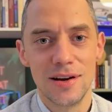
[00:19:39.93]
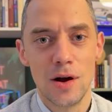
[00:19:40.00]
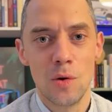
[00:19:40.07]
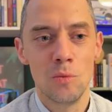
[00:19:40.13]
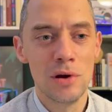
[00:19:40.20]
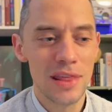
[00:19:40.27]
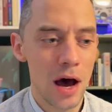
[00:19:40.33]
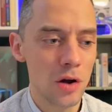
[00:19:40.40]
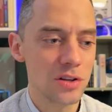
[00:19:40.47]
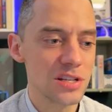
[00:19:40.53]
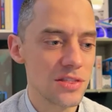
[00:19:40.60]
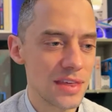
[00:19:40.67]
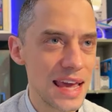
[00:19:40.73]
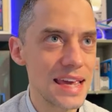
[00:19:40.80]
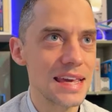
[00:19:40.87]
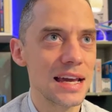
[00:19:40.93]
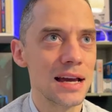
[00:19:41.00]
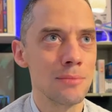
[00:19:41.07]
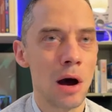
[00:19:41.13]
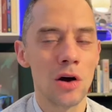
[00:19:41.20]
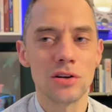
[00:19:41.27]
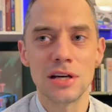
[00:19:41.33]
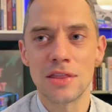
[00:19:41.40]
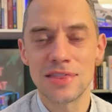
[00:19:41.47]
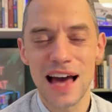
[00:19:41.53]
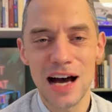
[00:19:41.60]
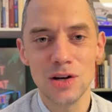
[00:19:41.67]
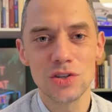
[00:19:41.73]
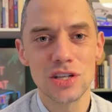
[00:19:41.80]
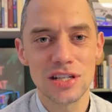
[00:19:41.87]
without thinking about
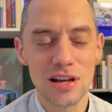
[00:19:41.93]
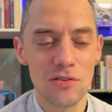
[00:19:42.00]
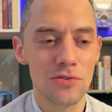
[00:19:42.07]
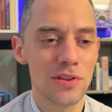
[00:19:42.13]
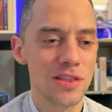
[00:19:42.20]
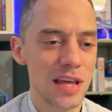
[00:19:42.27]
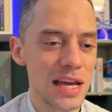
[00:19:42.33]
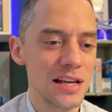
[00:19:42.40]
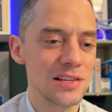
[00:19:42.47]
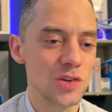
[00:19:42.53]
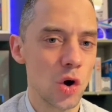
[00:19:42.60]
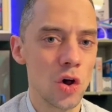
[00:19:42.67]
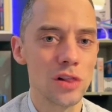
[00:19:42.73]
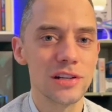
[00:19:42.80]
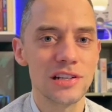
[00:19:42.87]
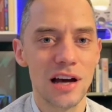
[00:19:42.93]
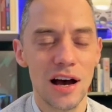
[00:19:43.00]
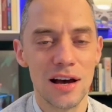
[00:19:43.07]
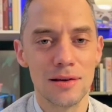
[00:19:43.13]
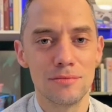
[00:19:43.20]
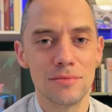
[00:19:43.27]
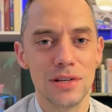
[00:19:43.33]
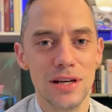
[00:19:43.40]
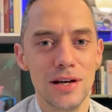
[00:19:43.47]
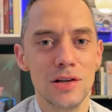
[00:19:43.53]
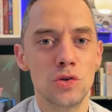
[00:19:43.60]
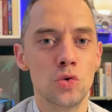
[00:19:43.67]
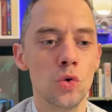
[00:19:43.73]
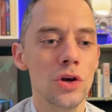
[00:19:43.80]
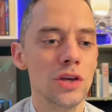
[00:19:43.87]
1,000 different things all the time,
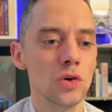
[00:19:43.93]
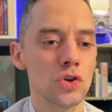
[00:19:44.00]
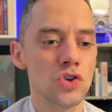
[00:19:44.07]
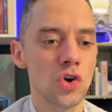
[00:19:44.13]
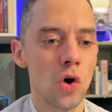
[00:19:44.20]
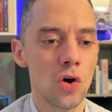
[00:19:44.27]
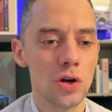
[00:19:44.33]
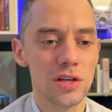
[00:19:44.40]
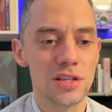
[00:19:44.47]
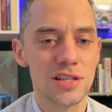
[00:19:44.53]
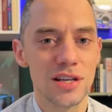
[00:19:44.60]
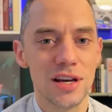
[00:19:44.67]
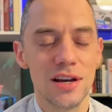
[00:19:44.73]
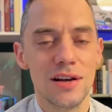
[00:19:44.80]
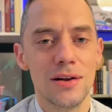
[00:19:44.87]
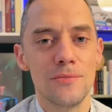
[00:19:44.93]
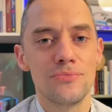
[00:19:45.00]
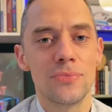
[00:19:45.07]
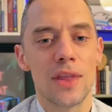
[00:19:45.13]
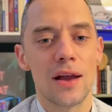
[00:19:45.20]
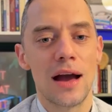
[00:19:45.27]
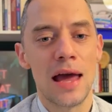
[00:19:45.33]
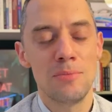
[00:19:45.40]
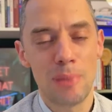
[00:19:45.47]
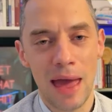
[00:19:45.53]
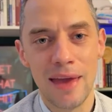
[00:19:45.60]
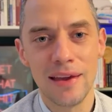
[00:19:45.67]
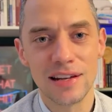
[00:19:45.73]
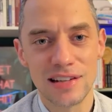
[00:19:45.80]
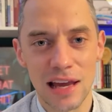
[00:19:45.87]
doing your chores and
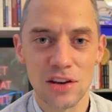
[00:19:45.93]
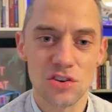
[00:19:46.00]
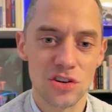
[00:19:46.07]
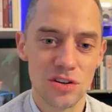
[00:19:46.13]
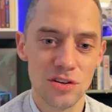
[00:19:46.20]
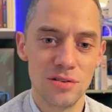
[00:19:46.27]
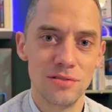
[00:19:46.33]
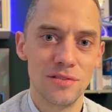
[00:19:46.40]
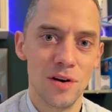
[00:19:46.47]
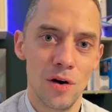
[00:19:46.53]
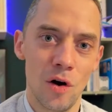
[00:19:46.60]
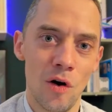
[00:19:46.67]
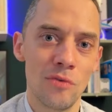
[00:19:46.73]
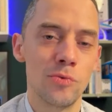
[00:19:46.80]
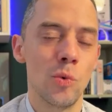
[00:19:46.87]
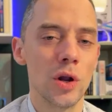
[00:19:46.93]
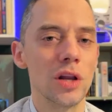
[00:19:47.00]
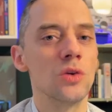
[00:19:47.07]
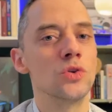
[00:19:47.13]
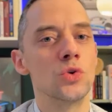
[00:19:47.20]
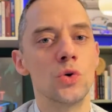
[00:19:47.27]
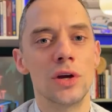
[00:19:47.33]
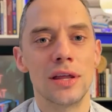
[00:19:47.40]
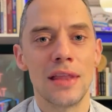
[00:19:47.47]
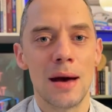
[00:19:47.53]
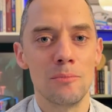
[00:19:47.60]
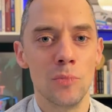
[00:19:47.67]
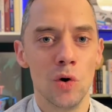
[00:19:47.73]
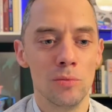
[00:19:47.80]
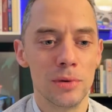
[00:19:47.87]
paying attention of what you're doing in
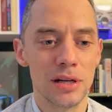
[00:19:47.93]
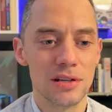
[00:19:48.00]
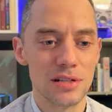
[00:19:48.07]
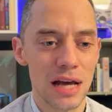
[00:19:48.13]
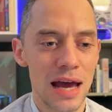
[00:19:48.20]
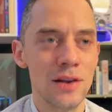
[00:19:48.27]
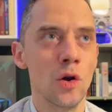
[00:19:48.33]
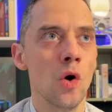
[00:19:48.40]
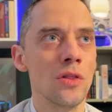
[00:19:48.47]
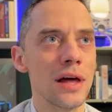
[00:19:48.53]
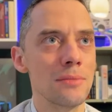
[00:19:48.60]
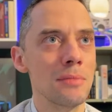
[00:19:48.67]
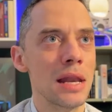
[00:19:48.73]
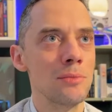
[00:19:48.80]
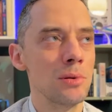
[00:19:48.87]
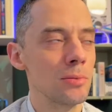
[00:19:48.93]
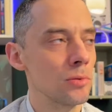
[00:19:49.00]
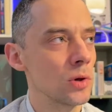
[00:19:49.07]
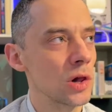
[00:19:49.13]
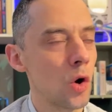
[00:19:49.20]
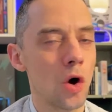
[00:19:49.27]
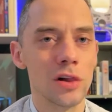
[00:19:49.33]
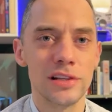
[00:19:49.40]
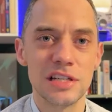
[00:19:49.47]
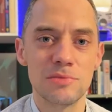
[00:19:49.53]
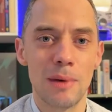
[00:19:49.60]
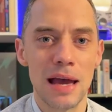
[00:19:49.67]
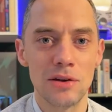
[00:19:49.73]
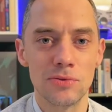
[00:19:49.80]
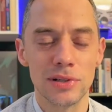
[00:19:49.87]
that moment. I know that many people will call this
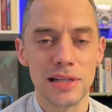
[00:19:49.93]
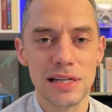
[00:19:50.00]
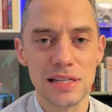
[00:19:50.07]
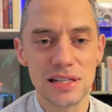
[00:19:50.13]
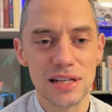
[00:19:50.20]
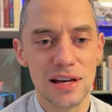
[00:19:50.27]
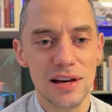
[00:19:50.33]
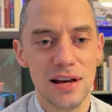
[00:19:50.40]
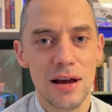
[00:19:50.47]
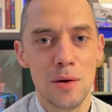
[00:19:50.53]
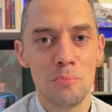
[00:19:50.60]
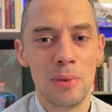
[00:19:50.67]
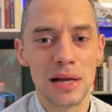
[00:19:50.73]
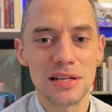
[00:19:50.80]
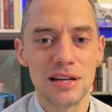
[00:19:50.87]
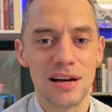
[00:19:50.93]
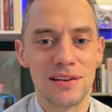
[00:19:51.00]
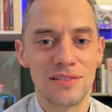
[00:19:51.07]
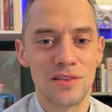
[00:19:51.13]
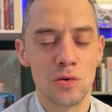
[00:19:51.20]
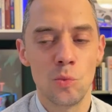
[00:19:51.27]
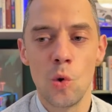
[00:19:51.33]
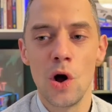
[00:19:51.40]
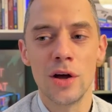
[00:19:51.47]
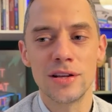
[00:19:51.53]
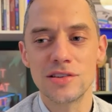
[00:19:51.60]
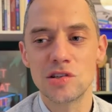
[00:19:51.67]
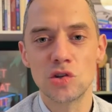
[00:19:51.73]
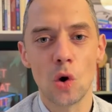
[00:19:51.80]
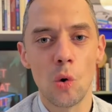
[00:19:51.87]
mindfulness, but the word
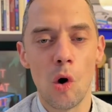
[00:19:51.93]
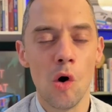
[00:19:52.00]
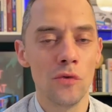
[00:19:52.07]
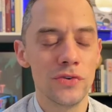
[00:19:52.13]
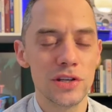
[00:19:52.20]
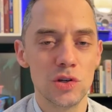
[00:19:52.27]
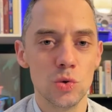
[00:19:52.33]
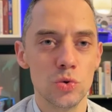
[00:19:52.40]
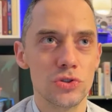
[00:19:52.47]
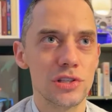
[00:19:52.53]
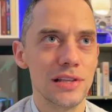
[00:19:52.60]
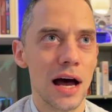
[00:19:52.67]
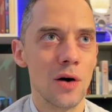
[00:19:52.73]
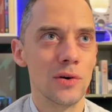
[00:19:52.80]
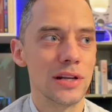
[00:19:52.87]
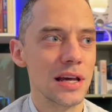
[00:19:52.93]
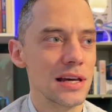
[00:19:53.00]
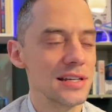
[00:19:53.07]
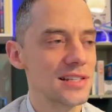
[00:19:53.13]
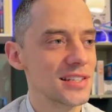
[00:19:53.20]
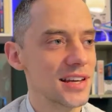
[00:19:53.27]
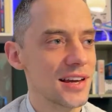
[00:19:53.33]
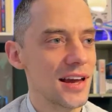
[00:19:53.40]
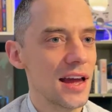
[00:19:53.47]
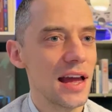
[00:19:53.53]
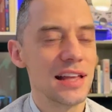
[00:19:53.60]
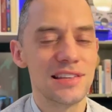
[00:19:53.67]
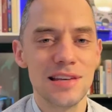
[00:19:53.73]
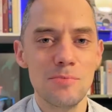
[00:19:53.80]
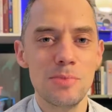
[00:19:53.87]
is so overused nowadays.
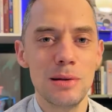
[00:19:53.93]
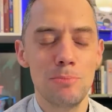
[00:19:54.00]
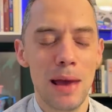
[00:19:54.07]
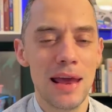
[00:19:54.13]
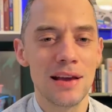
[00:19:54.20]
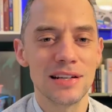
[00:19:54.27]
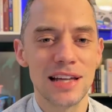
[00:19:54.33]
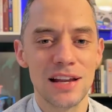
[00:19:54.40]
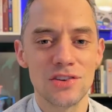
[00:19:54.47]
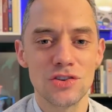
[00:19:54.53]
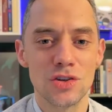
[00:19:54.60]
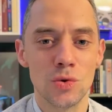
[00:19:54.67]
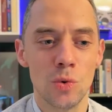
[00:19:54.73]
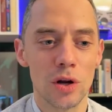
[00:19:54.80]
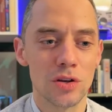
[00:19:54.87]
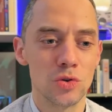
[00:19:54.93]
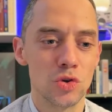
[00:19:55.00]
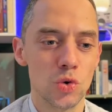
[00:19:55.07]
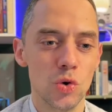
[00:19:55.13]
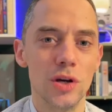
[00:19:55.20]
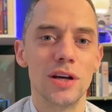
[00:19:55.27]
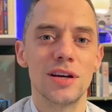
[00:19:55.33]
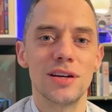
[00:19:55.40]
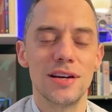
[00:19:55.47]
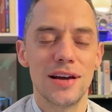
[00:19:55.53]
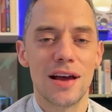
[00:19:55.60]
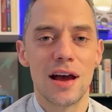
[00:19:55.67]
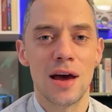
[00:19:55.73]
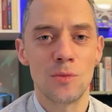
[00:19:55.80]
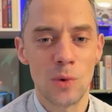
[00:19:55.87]
It's simply paying attention to what you're doing.
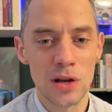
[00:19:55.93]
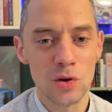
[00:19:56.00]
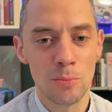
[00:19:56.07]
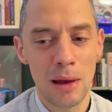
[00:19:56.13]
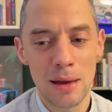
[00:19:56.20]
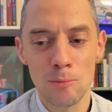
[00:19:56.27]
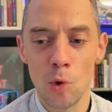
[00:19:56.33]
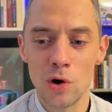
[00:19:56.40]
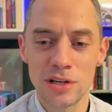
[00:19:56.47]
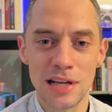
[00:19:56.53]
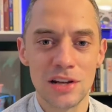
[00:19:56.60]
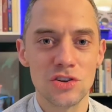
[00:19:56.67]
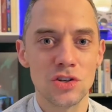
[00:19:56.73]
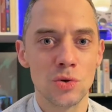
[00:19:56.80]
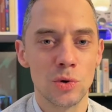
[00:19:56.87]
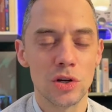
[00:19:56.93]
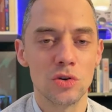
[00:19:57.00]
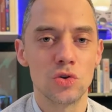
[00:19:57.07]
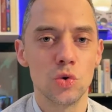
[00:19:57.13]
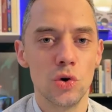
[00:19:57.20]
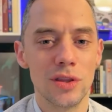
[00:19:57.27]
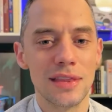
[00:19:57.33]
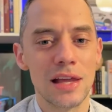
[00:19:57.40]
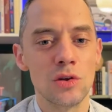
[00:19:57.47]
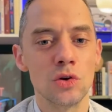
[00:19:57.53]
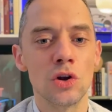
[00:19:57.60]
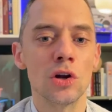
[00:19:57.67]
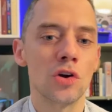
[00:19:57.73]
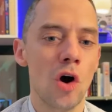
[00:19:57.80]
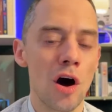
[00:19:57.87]
And when you pay more attention to what you're doing, then you're
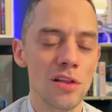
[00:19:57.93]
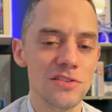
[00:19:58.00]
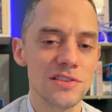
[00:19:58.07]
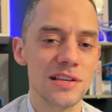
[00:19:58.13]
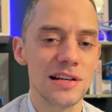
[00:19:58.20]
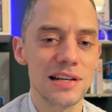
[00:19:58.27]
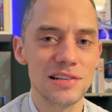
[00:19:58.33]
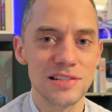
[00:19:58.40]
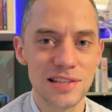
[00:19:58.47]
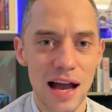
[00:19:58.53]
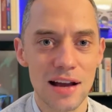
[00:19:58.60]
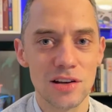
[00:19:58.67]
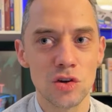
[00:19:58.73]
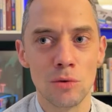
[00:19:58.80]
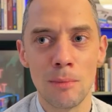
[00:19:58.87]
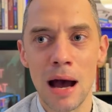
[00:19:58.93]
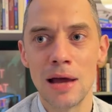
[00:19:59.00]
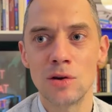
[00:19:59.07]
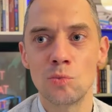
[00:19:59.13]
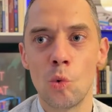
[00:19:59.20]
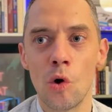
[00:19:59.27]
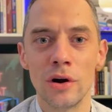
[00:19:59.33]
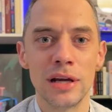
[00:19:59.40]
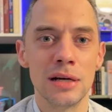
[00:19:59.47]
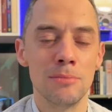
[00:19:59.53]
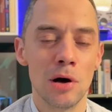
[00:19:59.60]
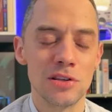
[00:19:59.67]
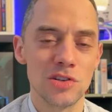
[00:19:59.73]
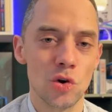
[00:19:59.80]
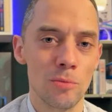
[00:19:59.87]
not constantly stuck in your mind worrying
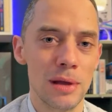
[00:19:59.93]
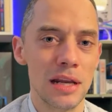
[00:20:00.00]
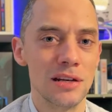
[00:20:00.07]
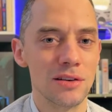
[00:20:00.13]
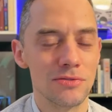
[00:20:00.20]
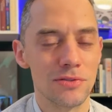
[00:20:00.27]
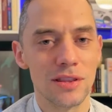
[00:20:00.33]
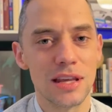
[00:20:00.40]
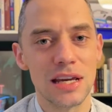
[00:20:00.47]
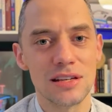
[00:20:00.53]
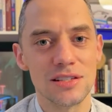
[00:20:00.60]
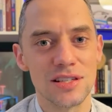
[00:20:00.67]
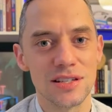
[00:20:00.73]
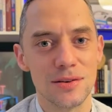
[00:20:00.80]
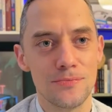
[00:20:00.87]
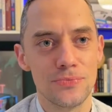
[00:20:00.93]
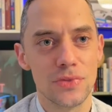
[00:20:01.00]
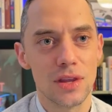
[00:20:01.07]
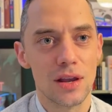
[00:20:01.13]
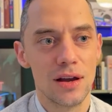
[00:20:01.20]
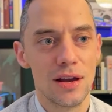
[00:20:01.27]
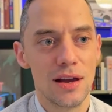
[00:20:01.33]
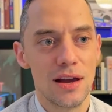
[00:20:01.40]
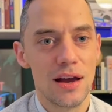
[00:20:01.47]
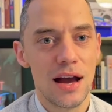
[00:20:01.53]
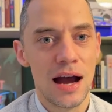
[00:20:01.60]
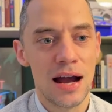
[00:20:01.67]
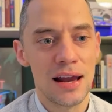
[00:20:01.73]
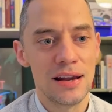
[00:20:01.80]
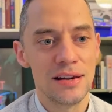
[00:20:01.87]
about so many different things.
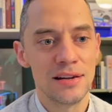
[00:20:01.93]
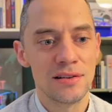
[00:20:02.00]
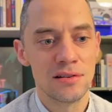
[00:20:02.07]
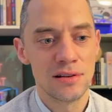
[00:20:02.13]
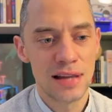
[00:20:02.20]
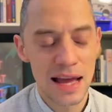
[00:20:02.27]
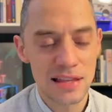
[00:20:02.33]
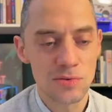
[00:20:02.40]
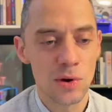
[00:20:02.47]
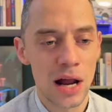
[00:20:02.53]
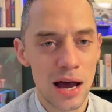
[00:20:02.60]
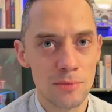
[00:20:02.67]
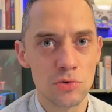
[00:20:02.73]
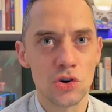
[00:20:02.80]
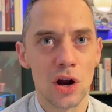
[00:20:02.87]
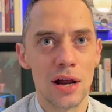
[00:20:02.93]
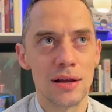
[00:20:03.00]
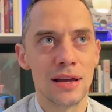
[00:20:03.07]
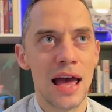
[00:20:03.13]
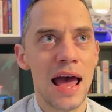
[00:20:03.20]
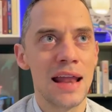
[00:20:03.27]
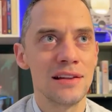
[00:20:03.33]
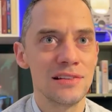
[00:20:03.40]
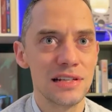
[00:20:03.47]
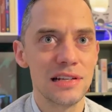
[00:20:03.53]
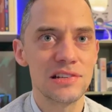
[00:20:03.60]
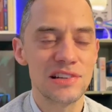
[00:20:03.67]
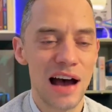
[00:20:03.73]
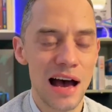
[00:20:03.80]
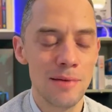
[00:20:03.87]
And that's what I'm trying. And
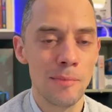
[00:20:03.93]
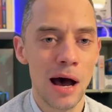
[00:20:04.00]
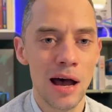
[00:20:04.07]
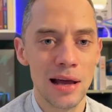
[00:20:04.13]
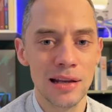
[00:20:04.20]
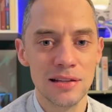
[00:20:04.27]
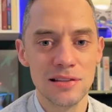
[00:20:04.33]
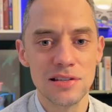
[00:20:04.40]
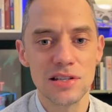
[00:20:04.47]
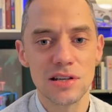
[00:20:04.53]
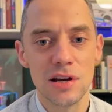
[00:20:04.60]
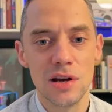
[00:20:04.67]
these time islands